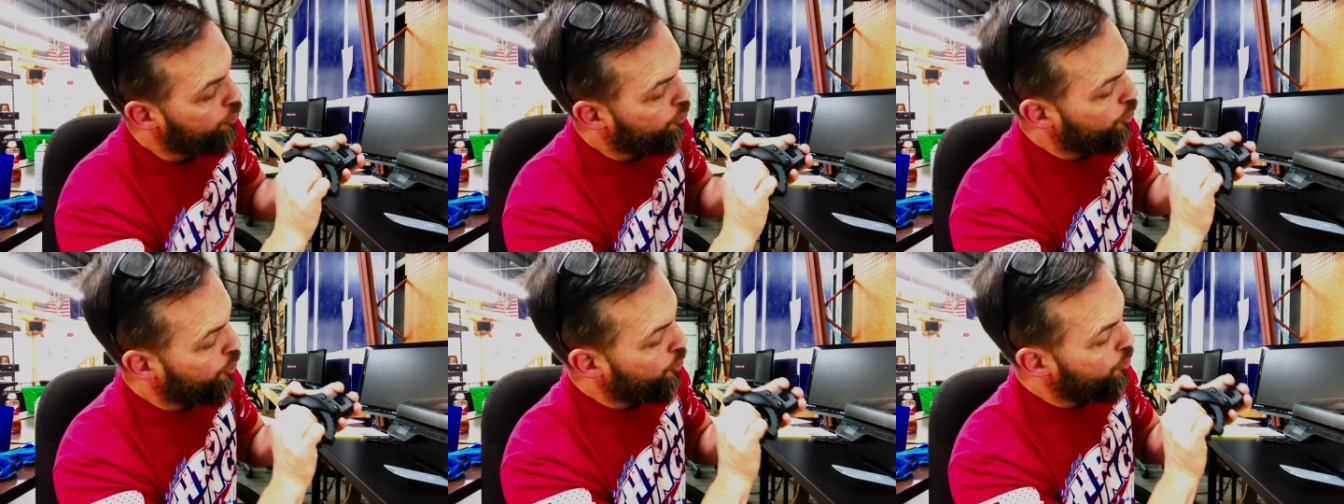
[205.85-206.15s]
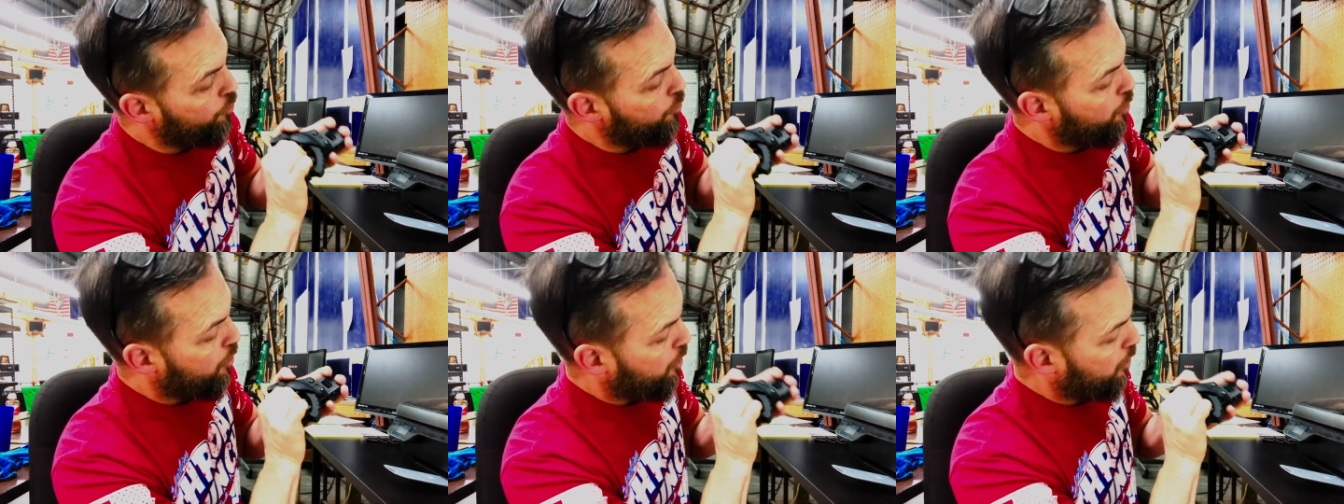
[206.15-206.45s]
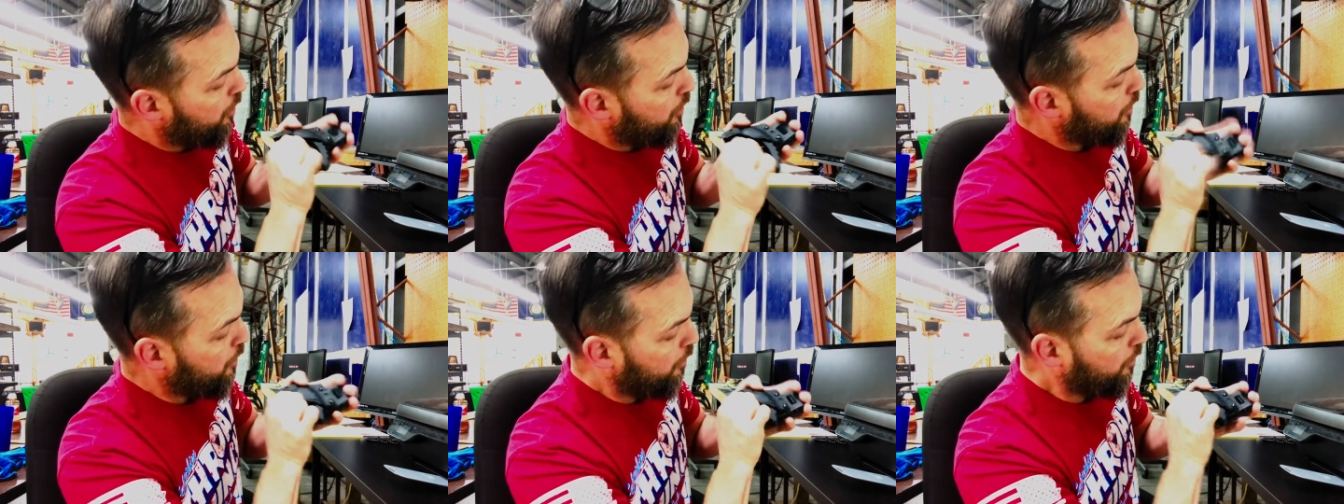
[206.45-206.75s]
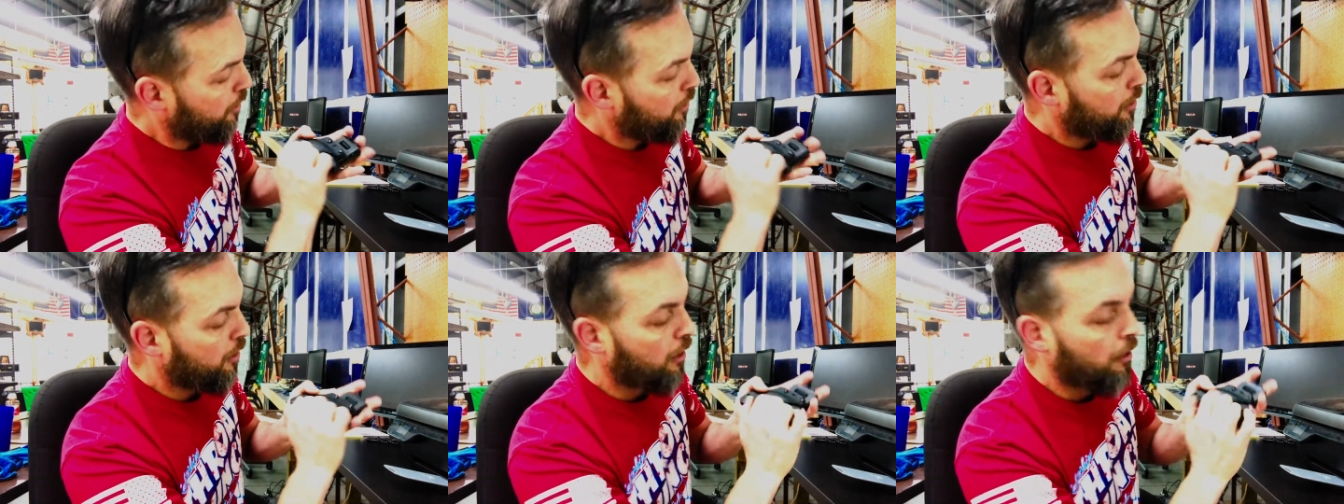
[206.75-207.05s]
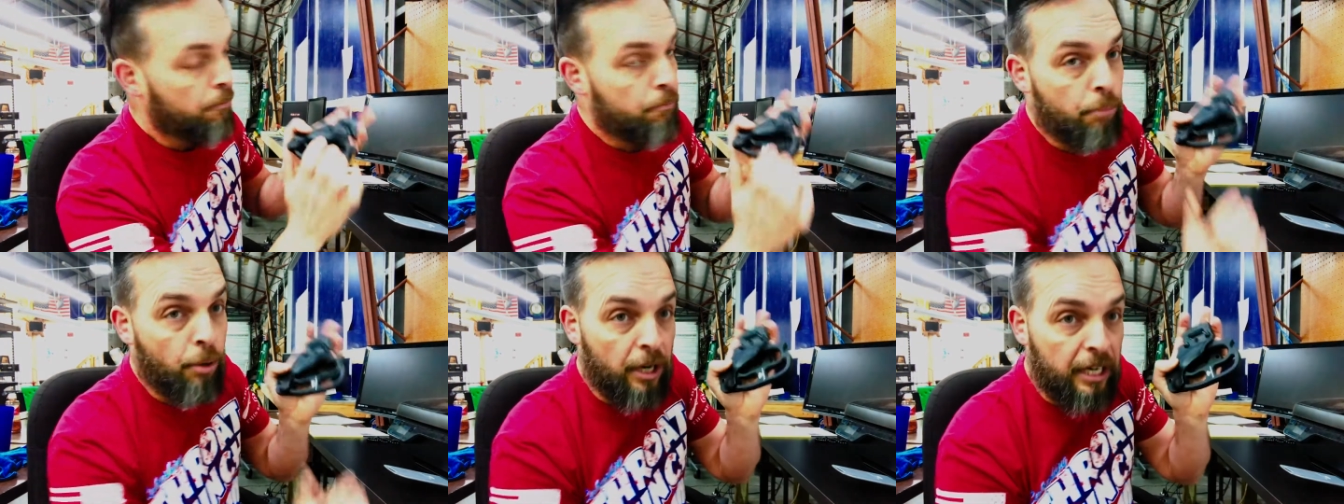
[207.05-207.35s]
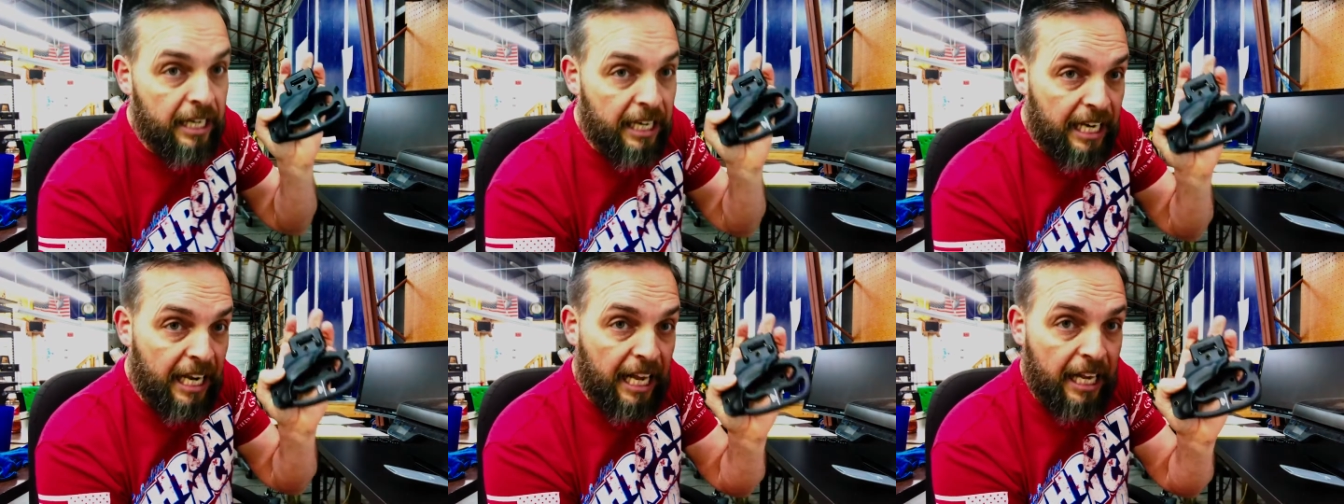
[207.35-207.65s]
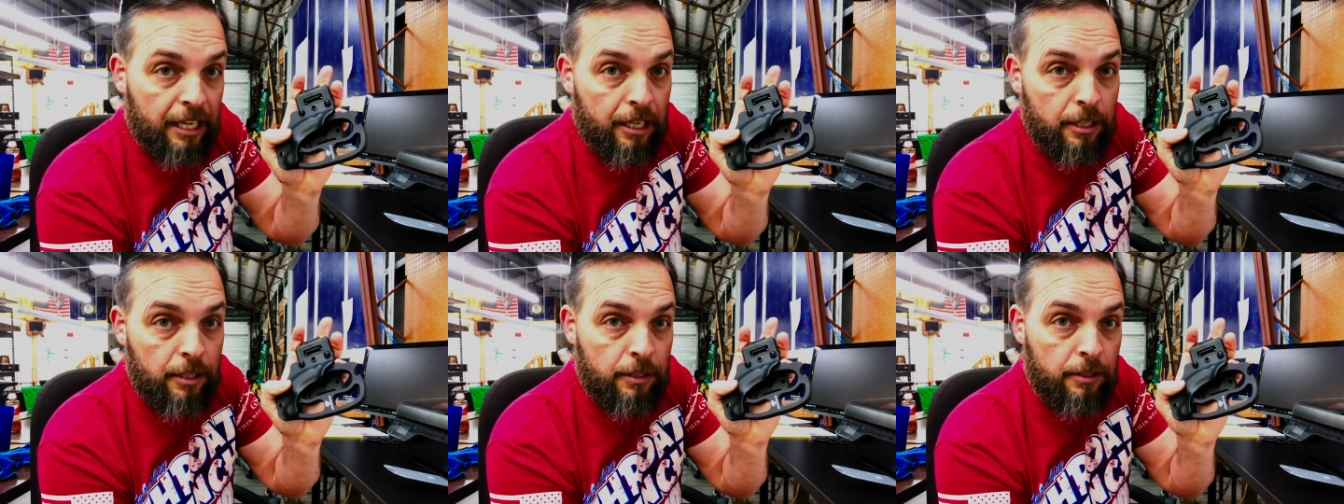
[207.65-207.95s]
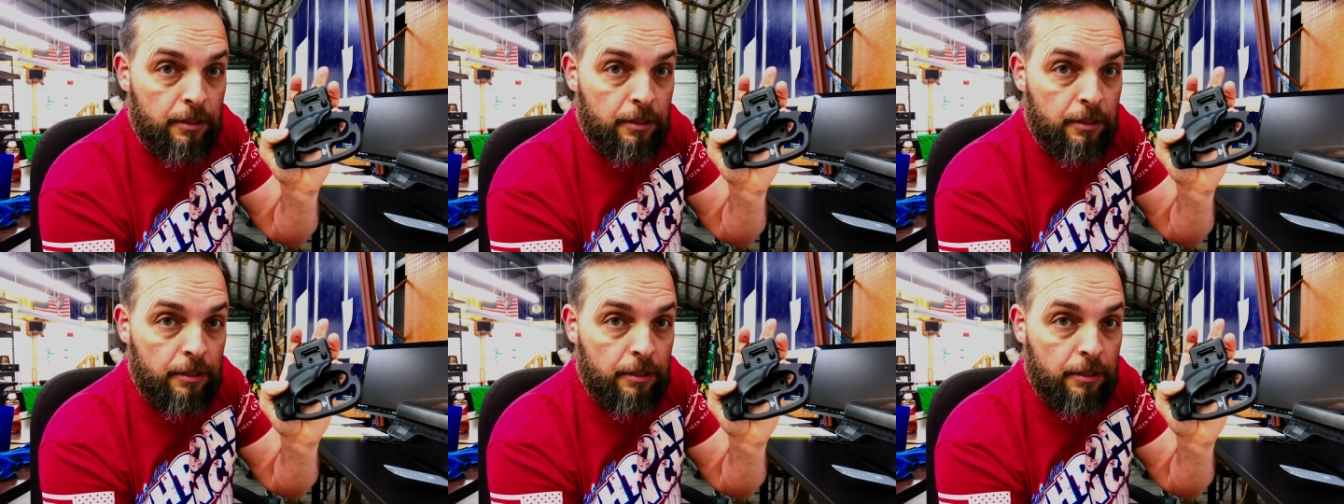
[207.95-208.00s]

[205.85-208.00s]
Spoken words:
to putting it in,